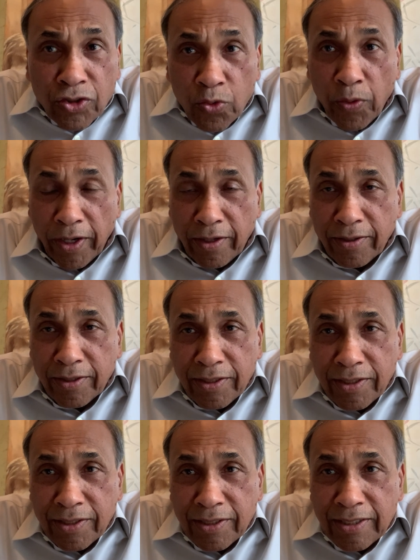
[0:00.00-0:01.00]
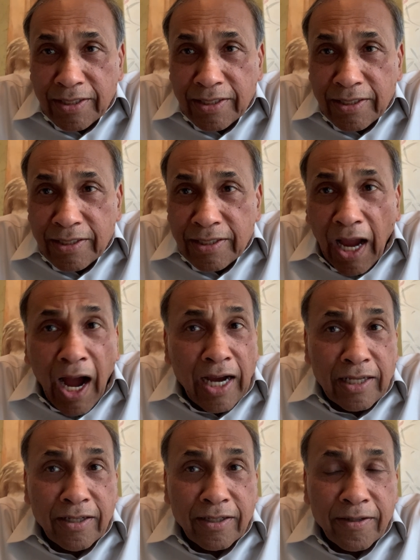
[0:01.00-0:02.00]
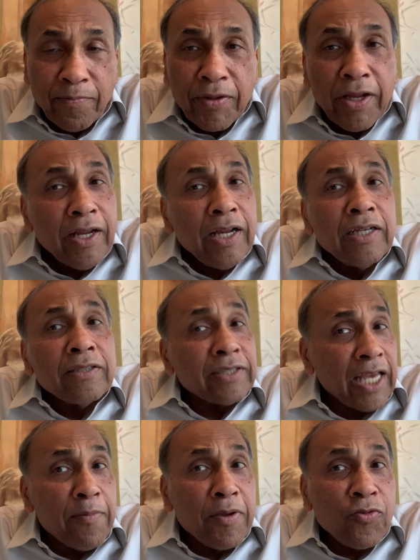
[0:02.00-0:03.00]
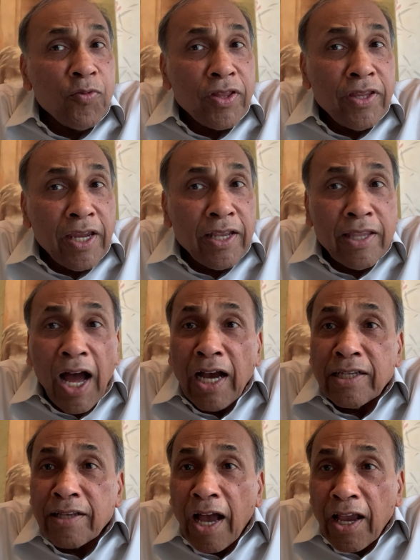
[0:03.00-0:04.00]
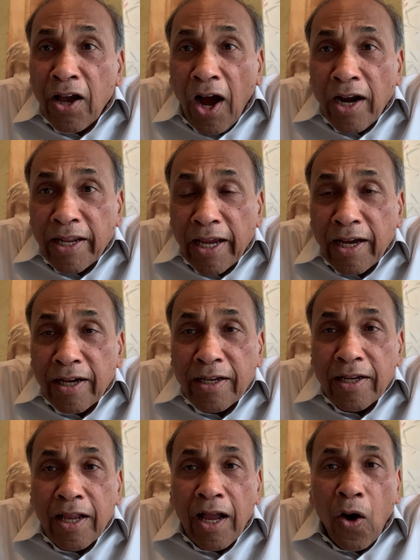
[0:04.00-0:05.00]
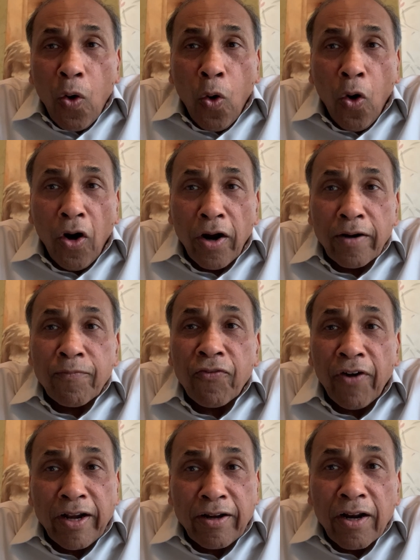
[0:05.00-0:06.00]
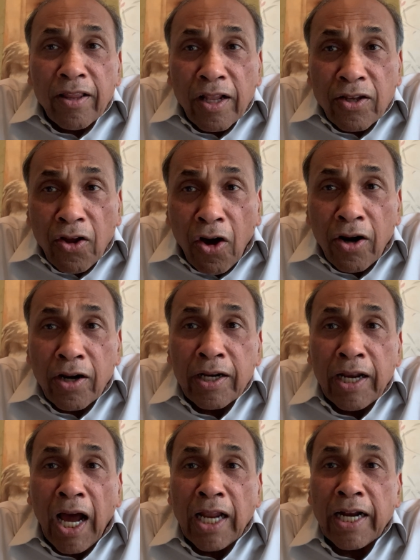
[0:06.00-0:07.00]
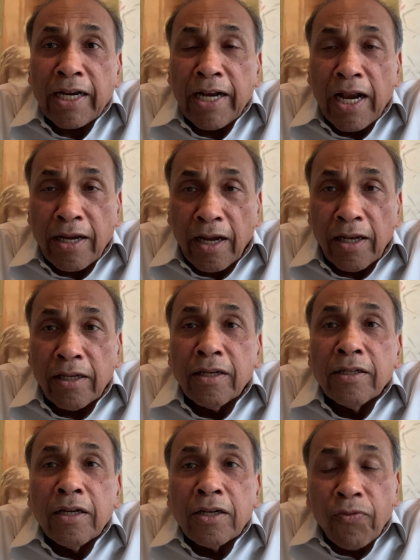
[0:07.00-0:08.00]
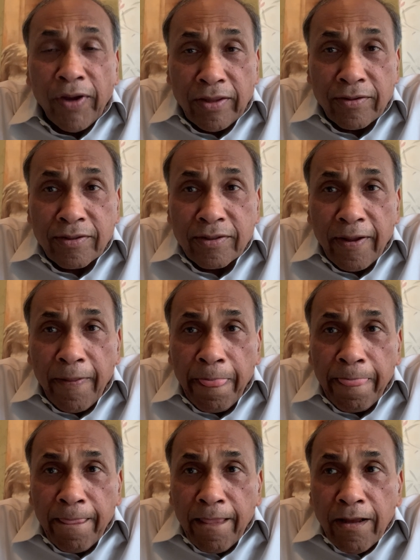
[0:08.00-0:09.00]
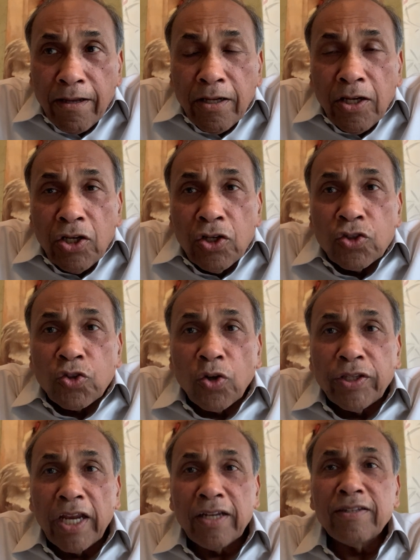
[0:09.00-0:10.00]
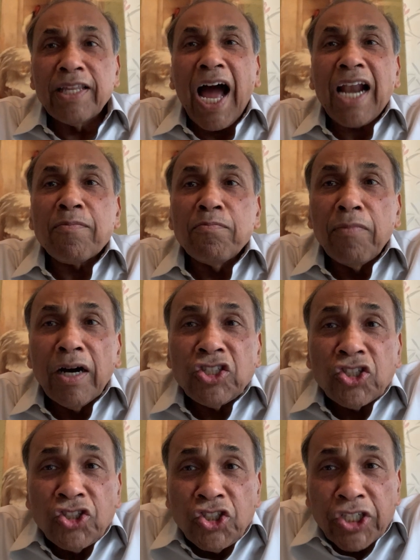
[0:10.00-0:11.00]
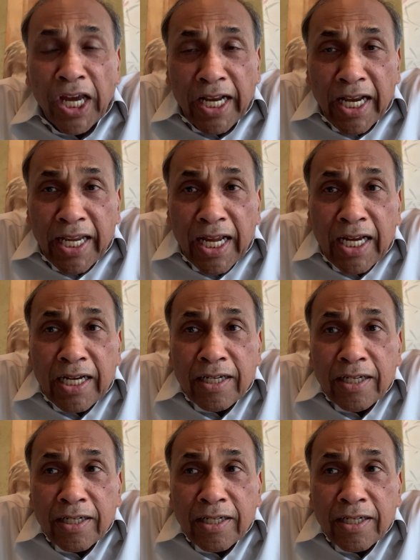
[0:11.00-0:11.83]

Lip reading: to it either. Same is with the dizygotic or fraternal or non-identical twins. So there is not much genetic